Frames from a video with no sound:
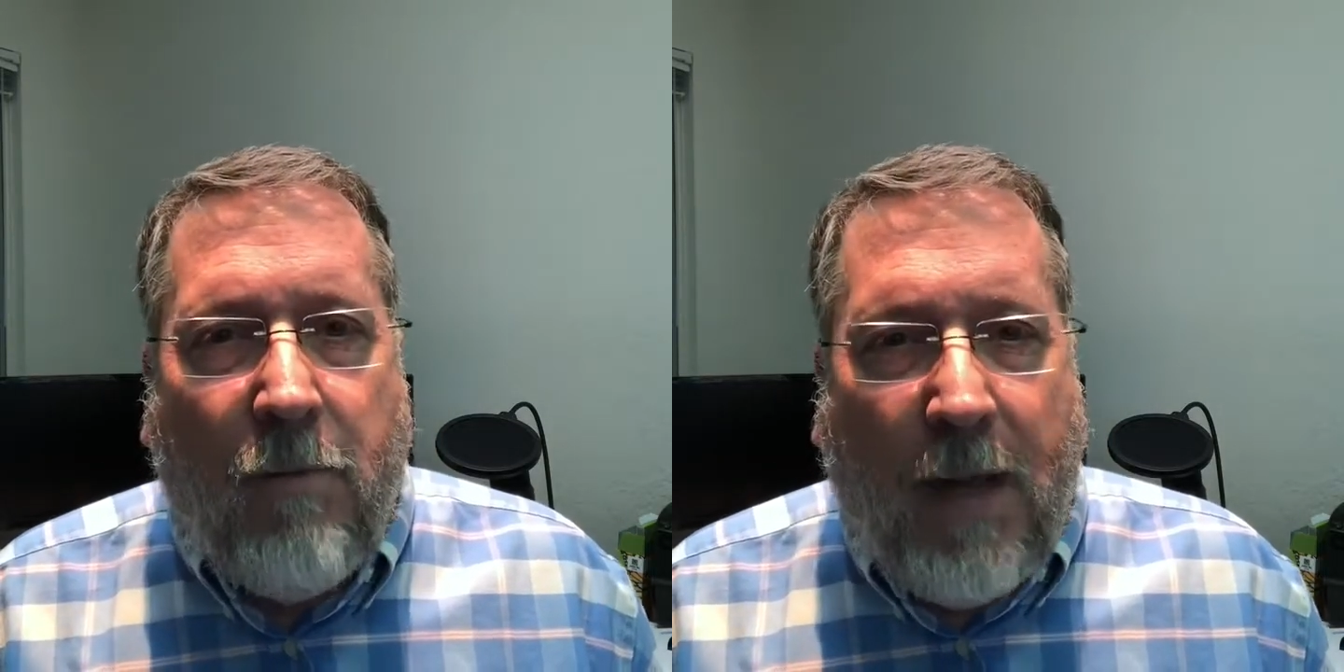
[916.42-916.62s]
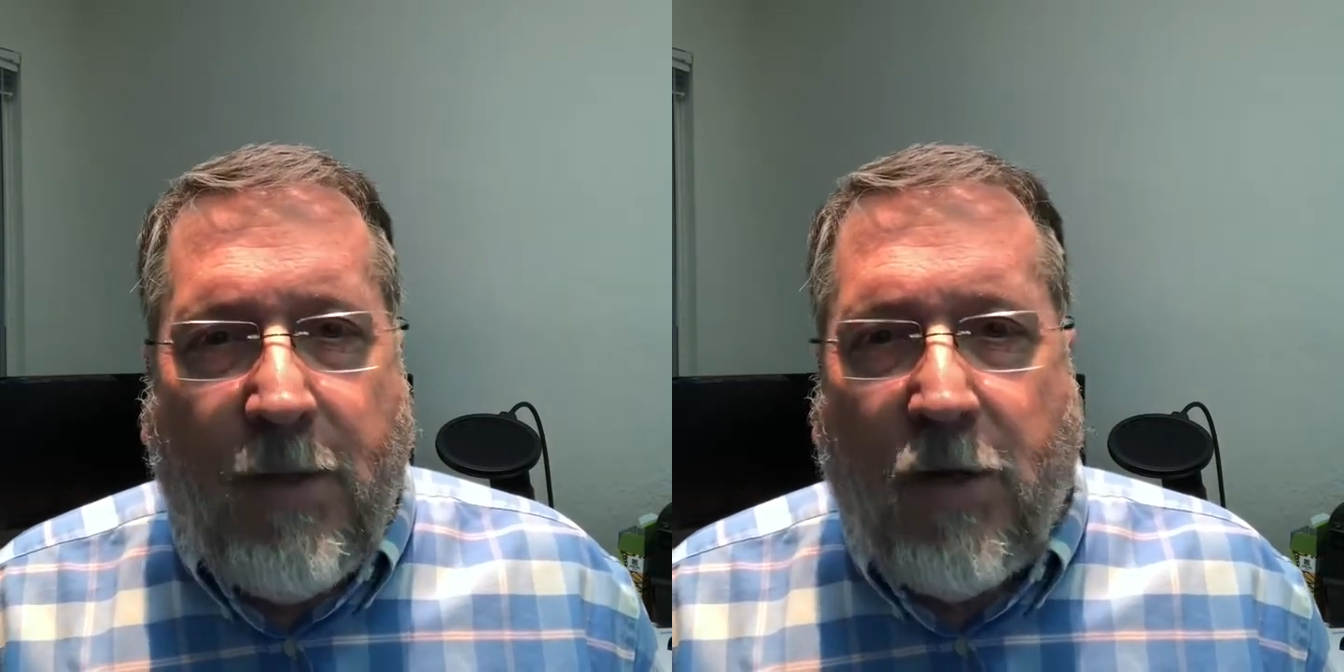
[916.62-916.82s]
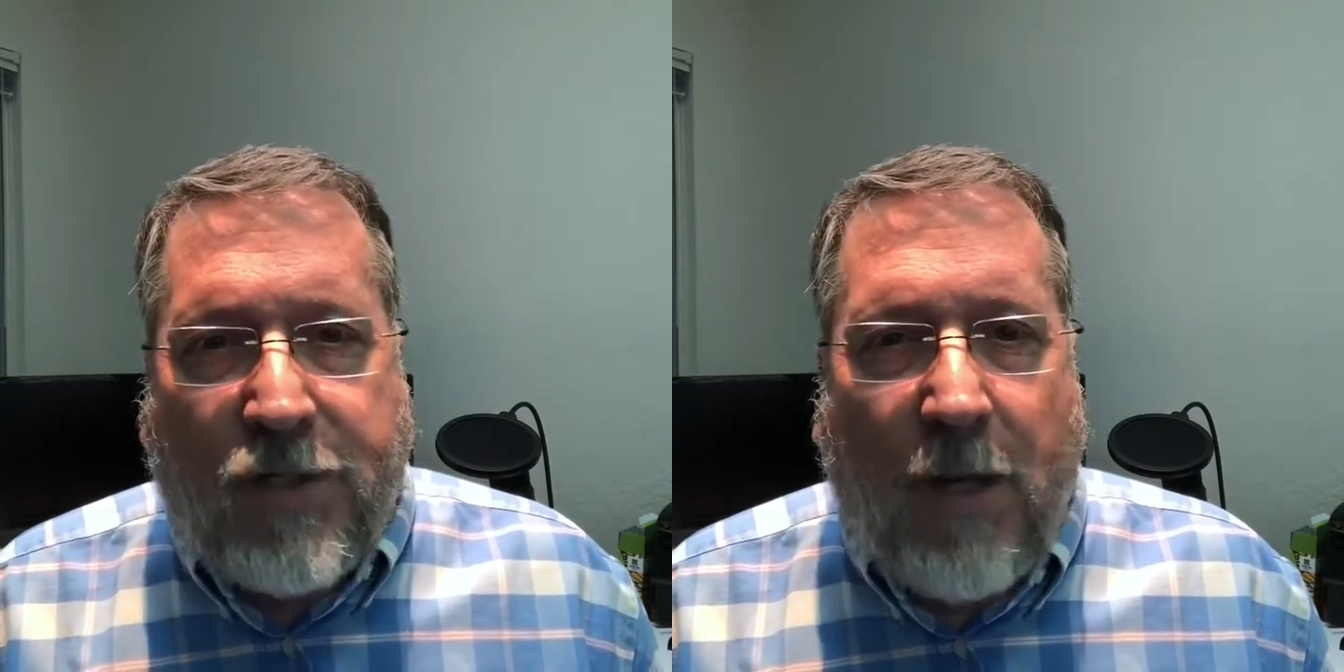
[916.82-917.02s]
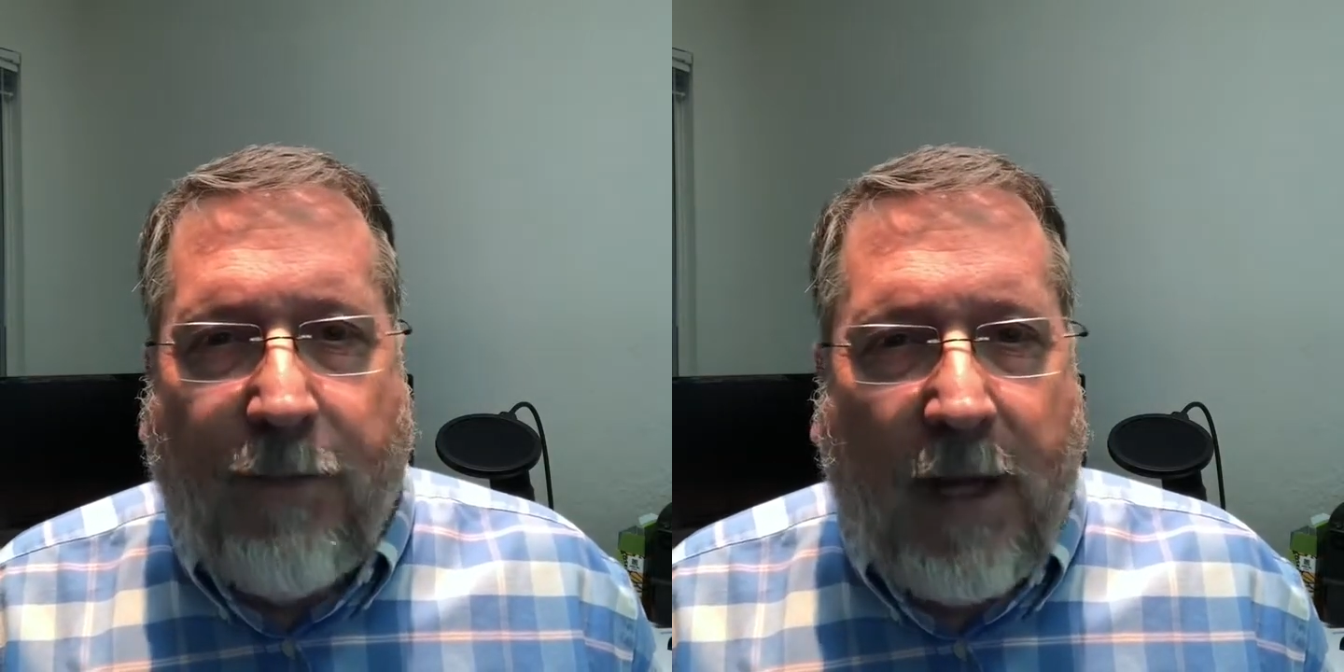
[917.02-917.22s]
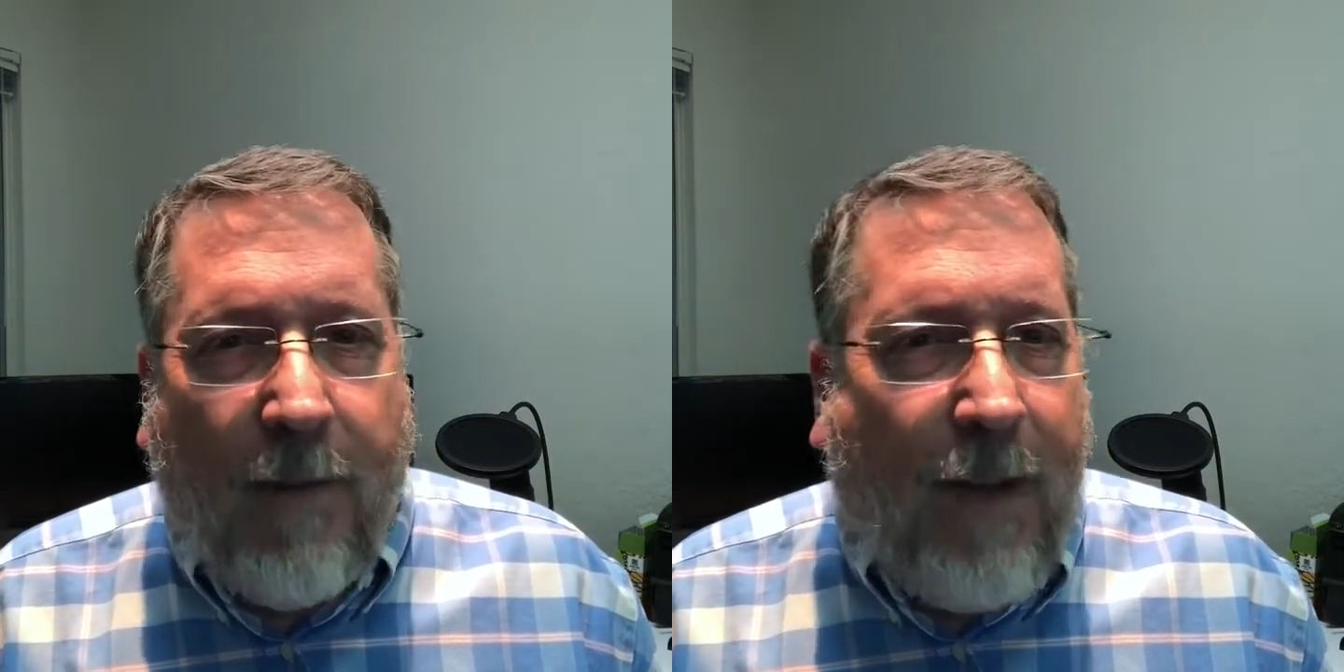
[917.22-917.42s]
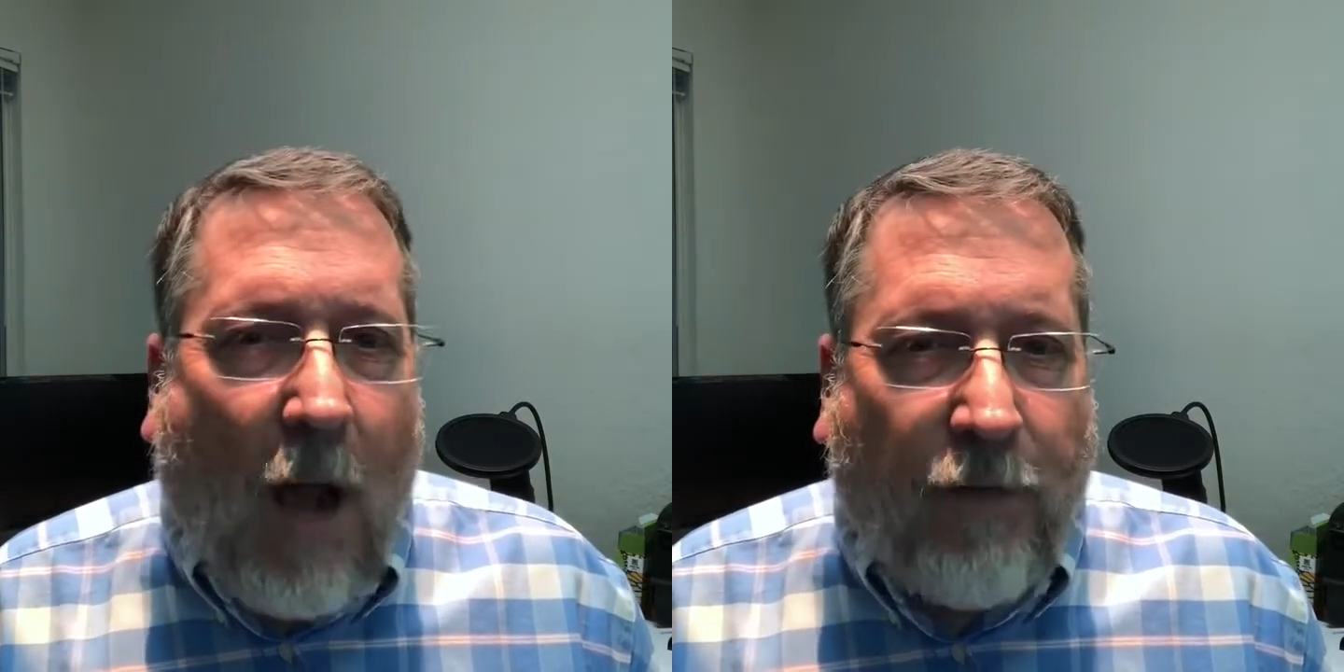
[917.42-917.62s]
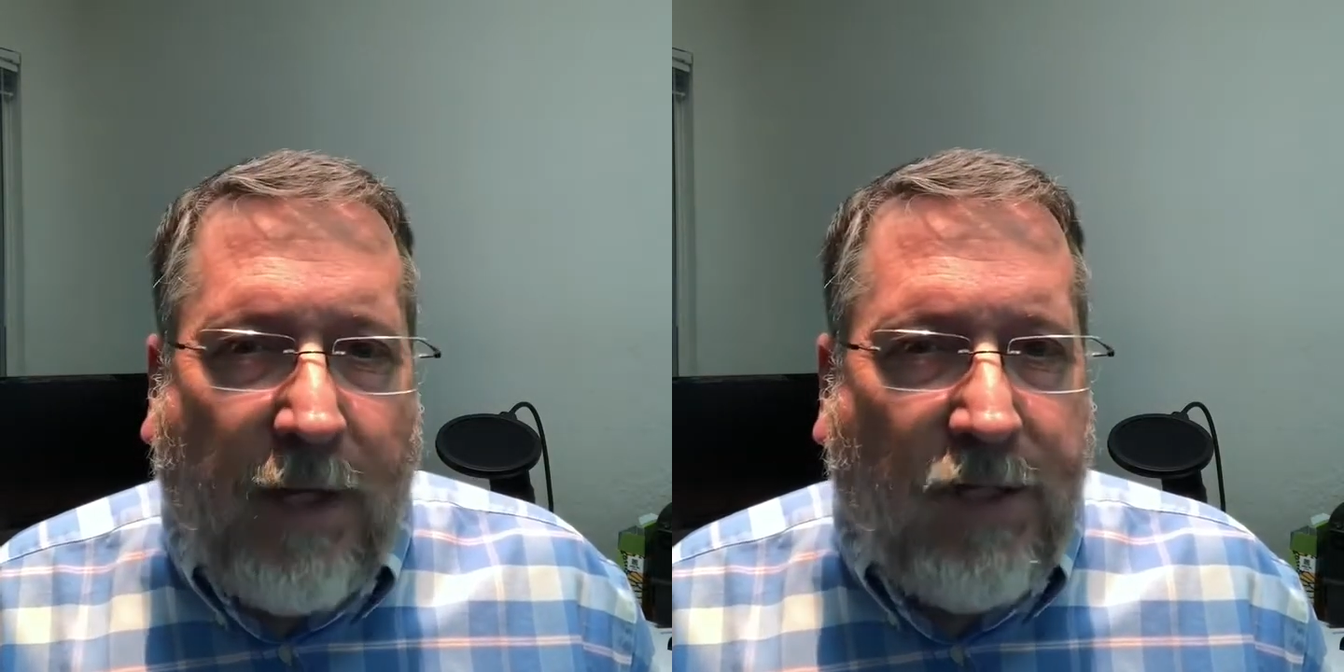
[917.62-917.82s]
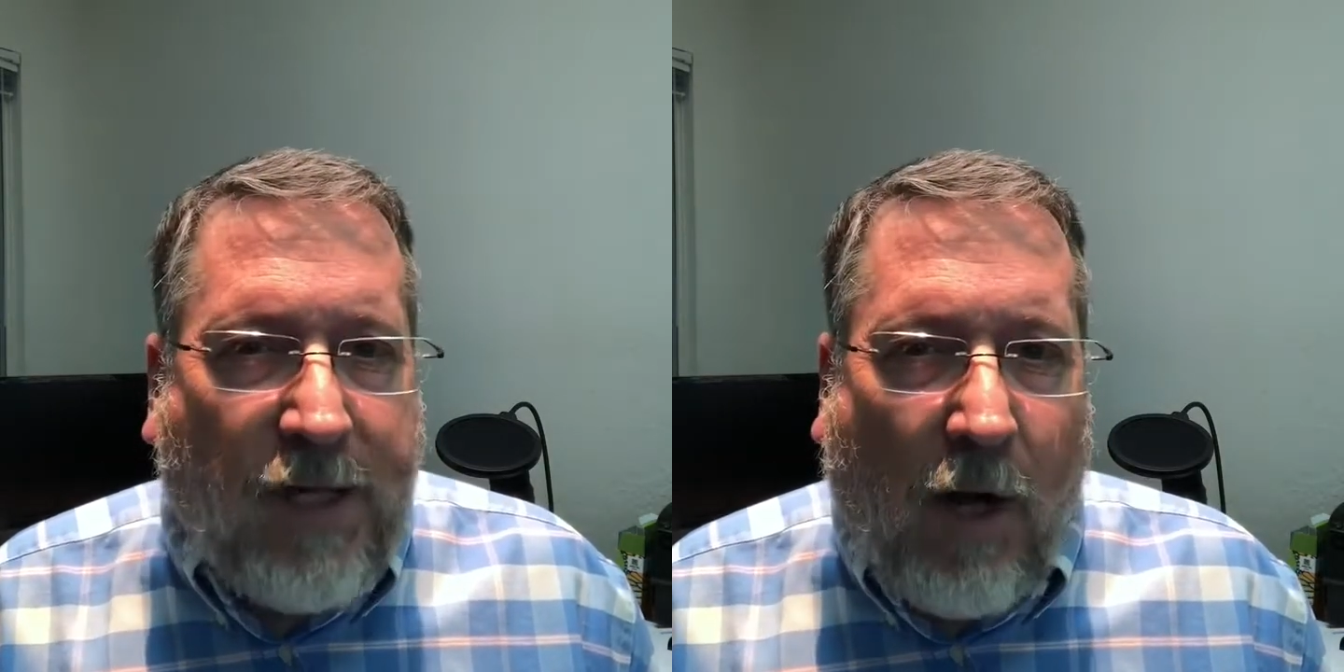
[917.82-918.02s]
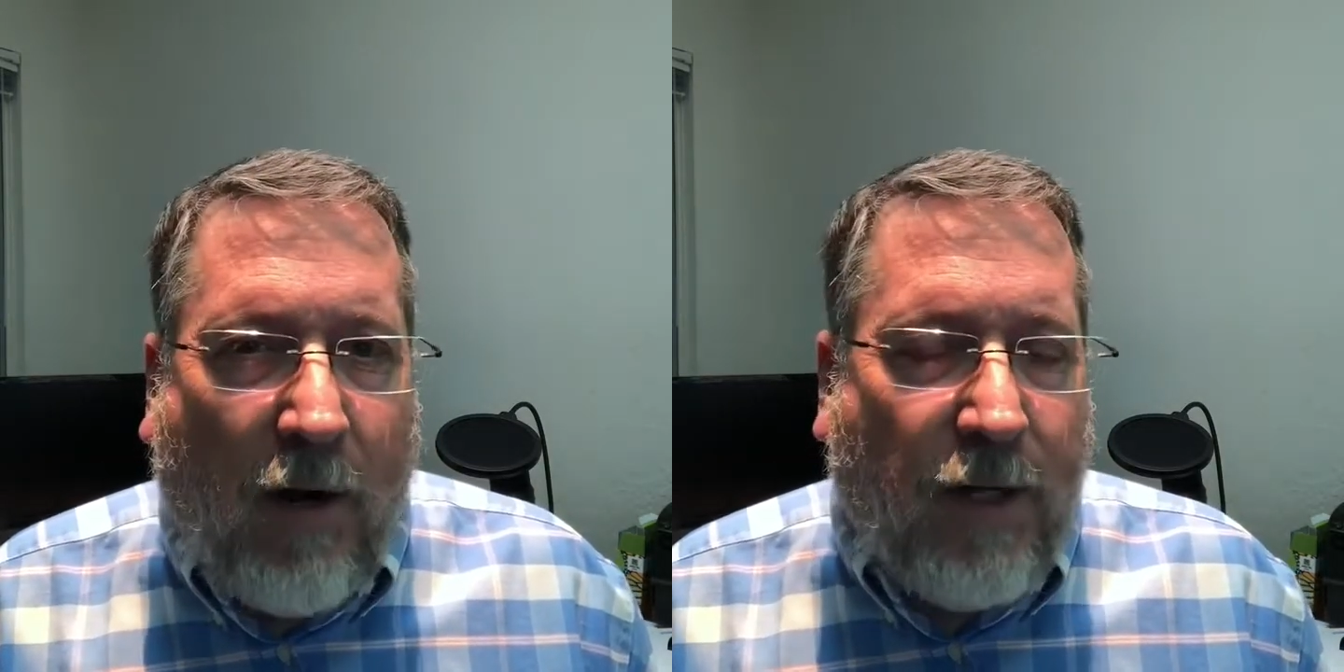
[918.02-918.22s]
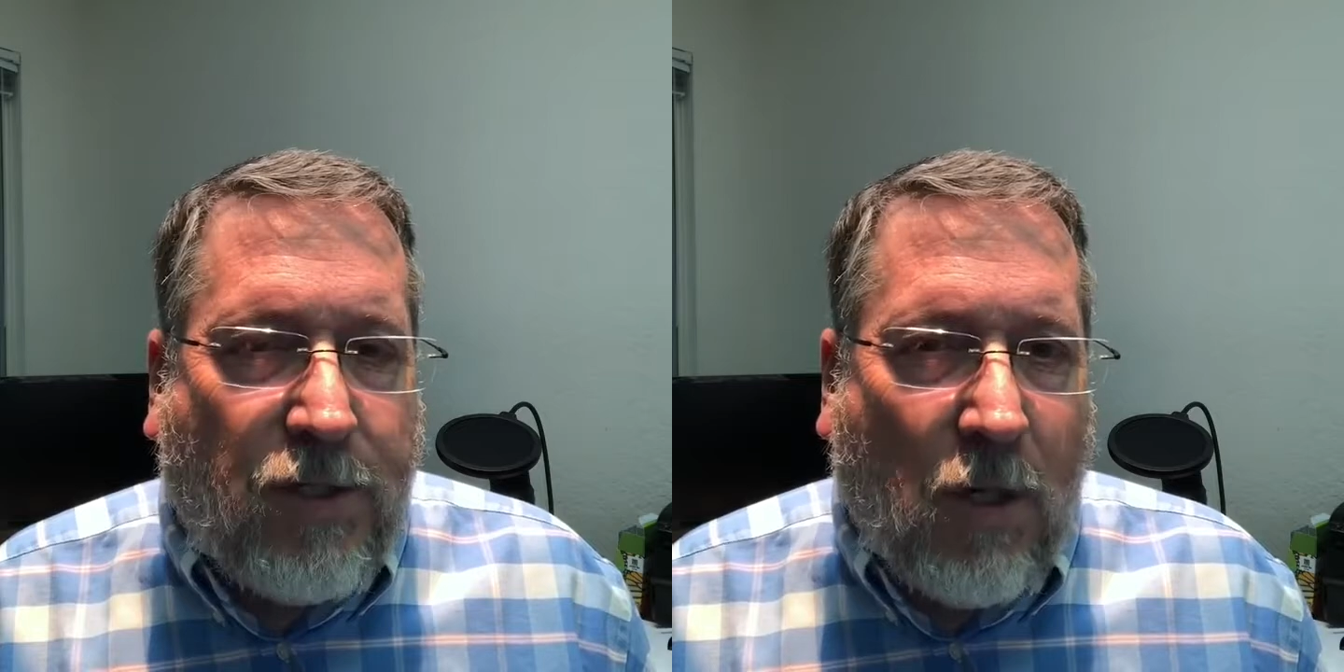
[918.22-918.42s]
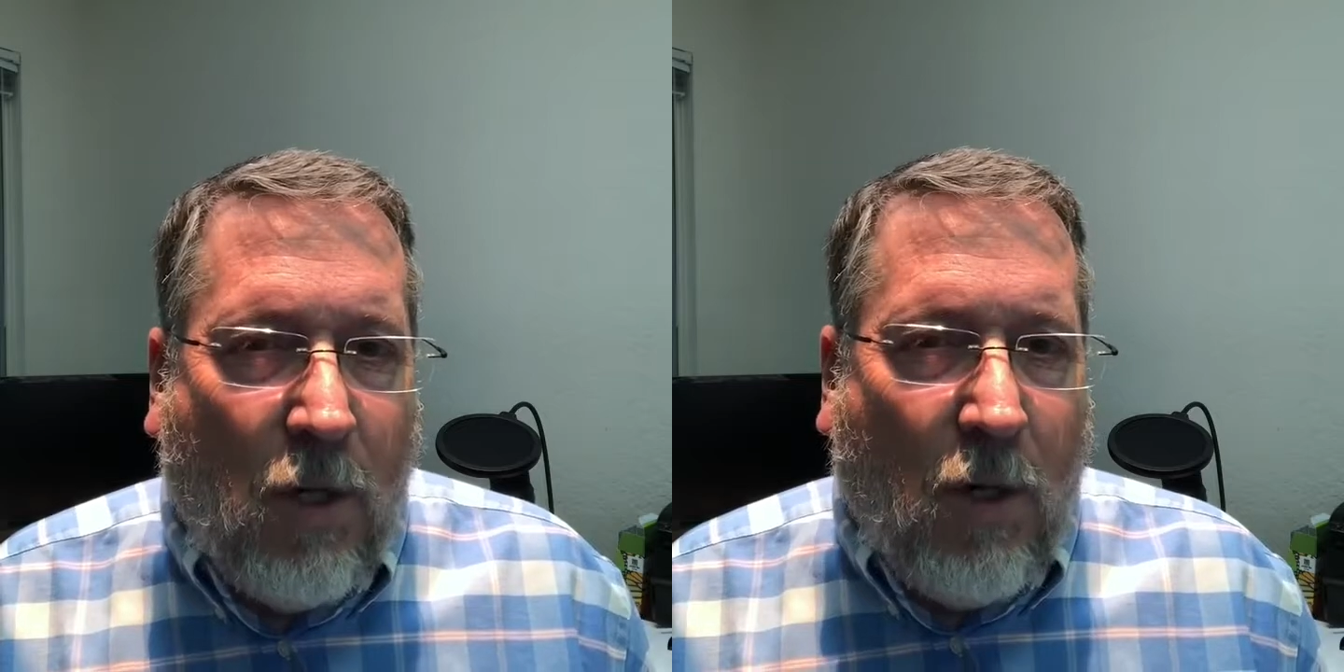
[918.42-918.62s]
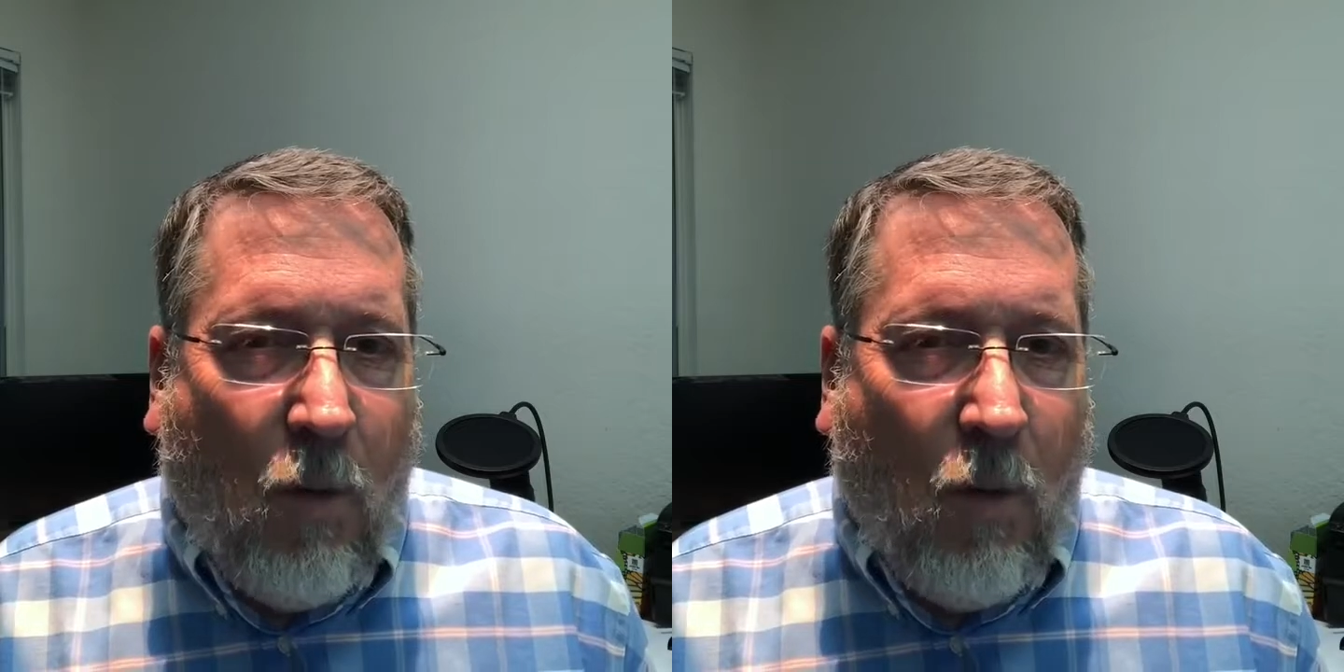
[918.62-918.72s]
maybe there's something about these areas